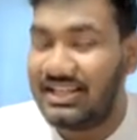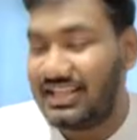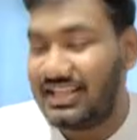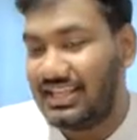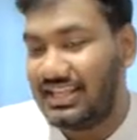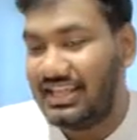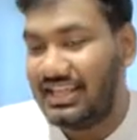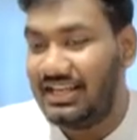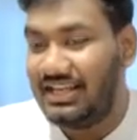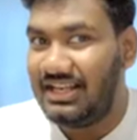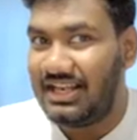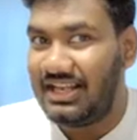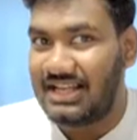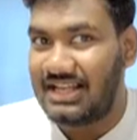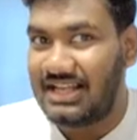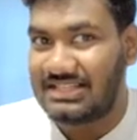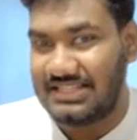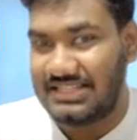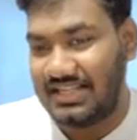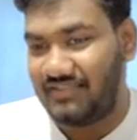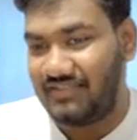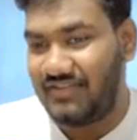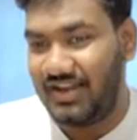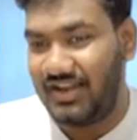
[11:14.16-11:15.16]

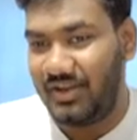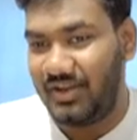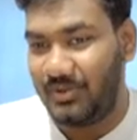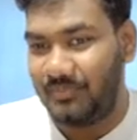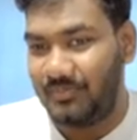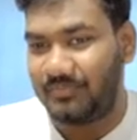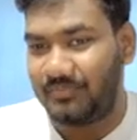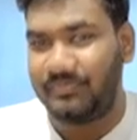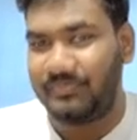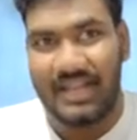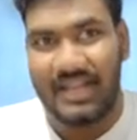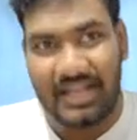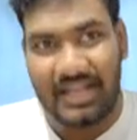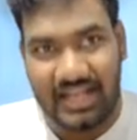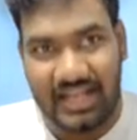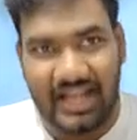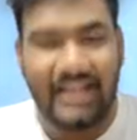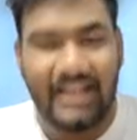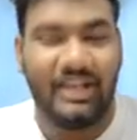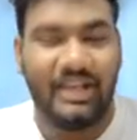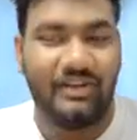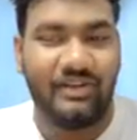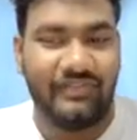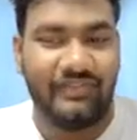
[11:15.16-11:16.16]
inelastic value. That
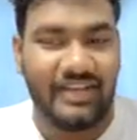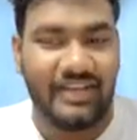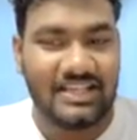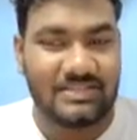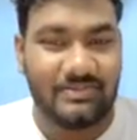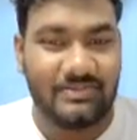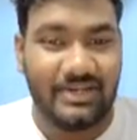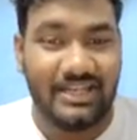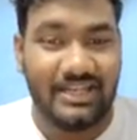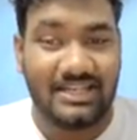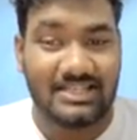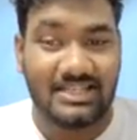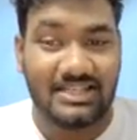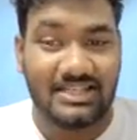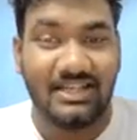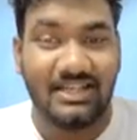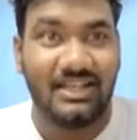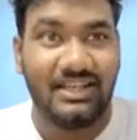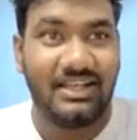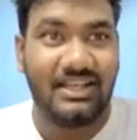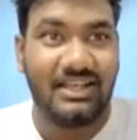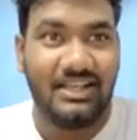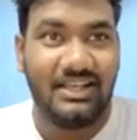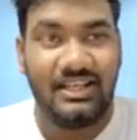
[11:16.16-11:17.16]
kind of explanation
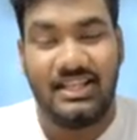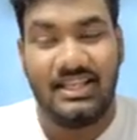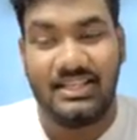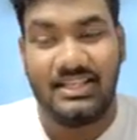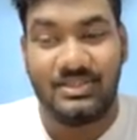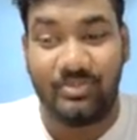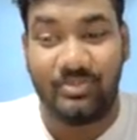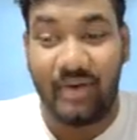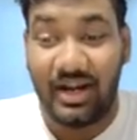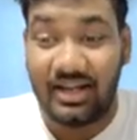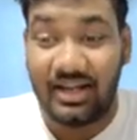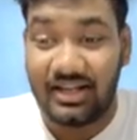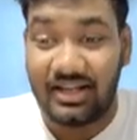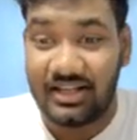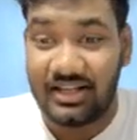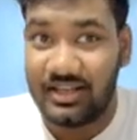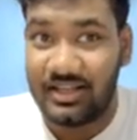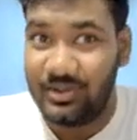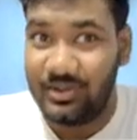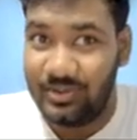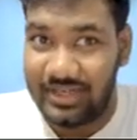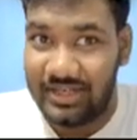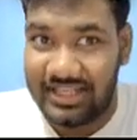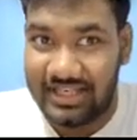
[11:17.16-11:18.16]
is what
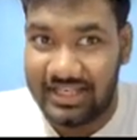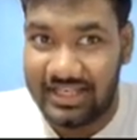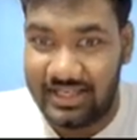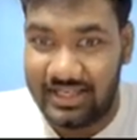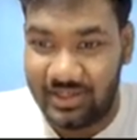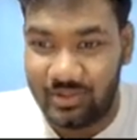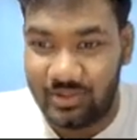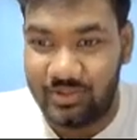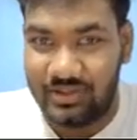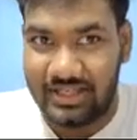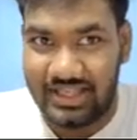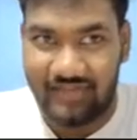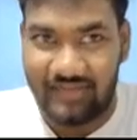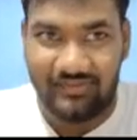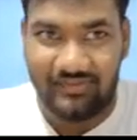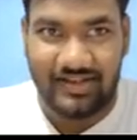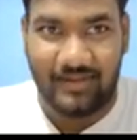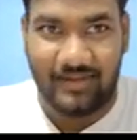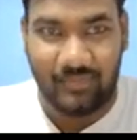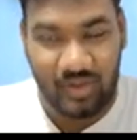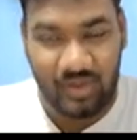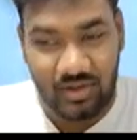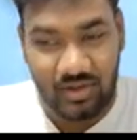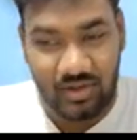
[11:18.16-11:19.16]
you need to give.
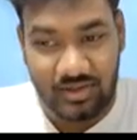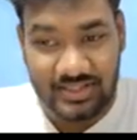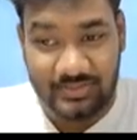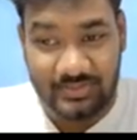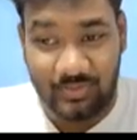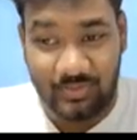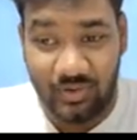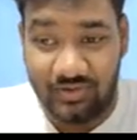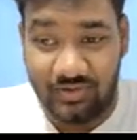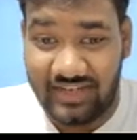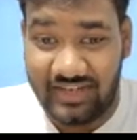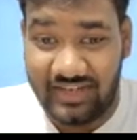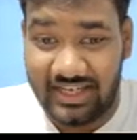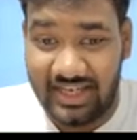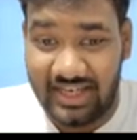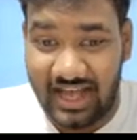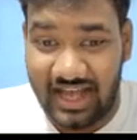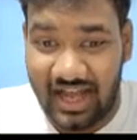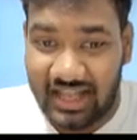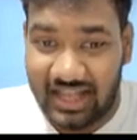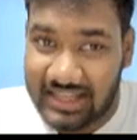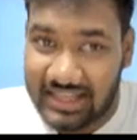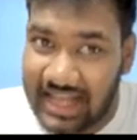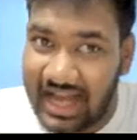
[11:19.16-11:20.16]
I'm not going to spoon feed
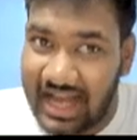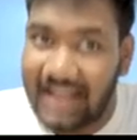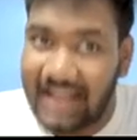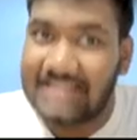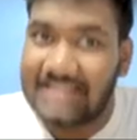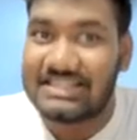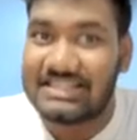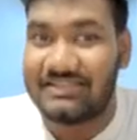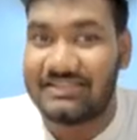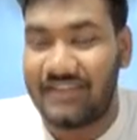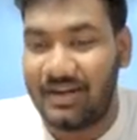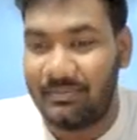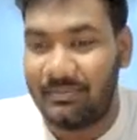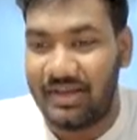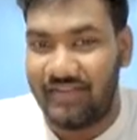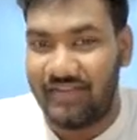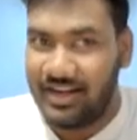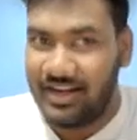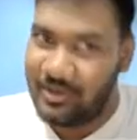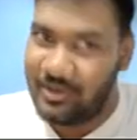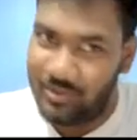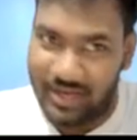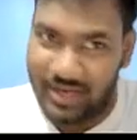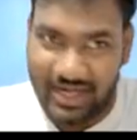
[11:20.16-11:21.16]
the answer one by
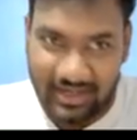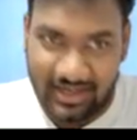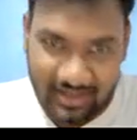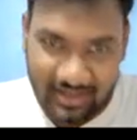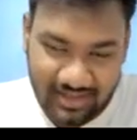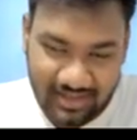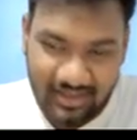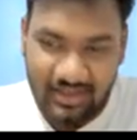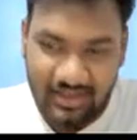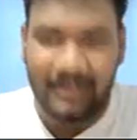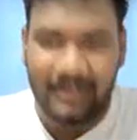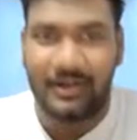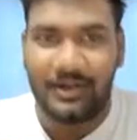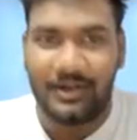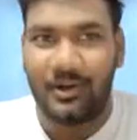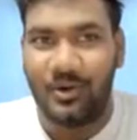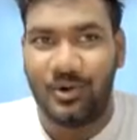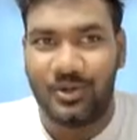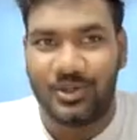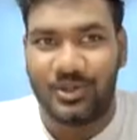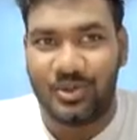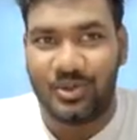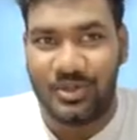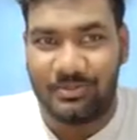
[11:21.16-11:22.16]
one. You can
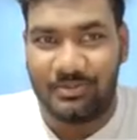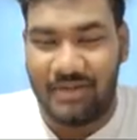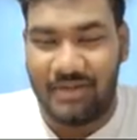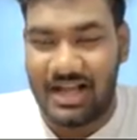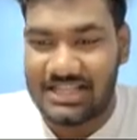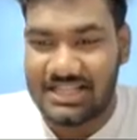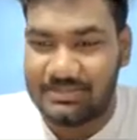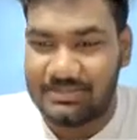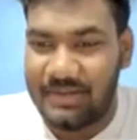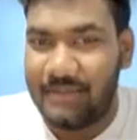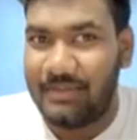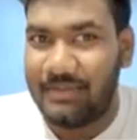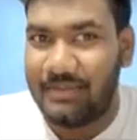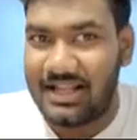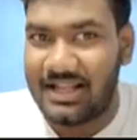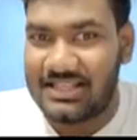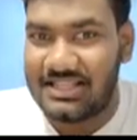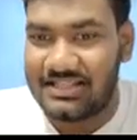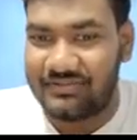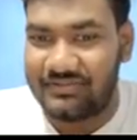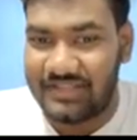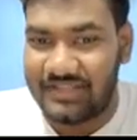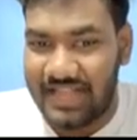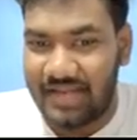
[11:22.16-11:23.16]
go through the past paper
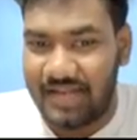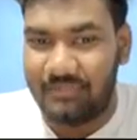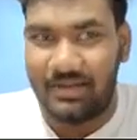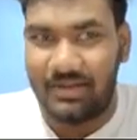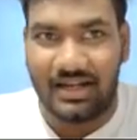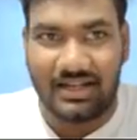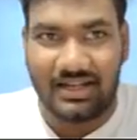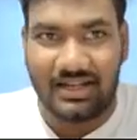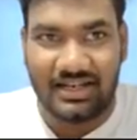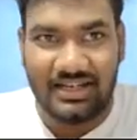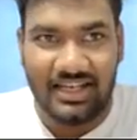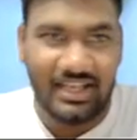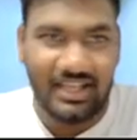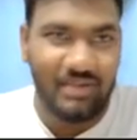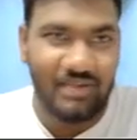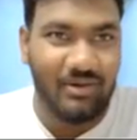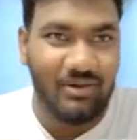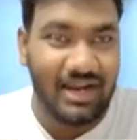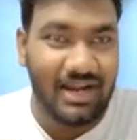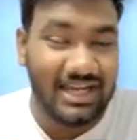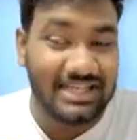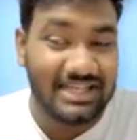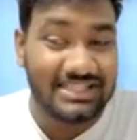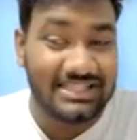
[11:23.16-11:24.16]
answer for that. But did you
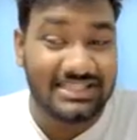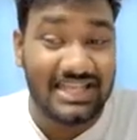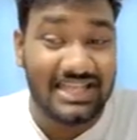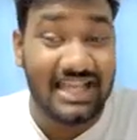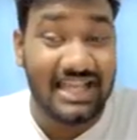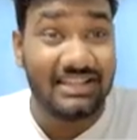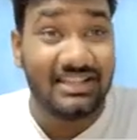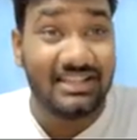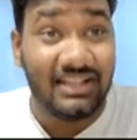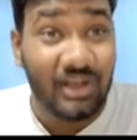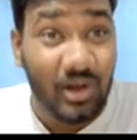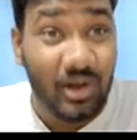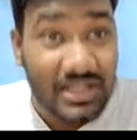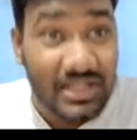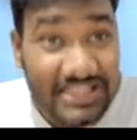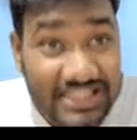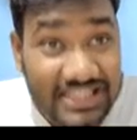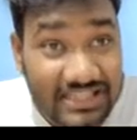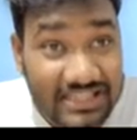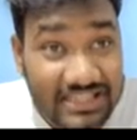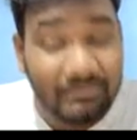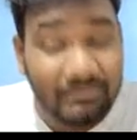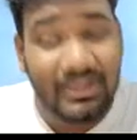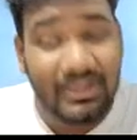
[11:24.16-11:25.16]
understand the
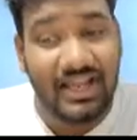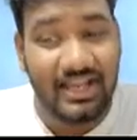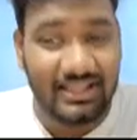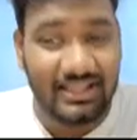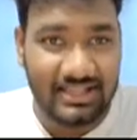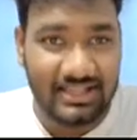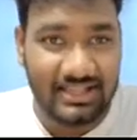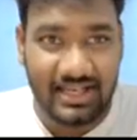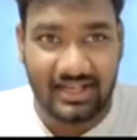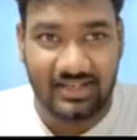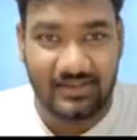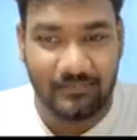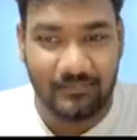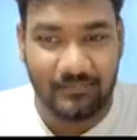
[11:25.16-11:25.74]
logic behind that?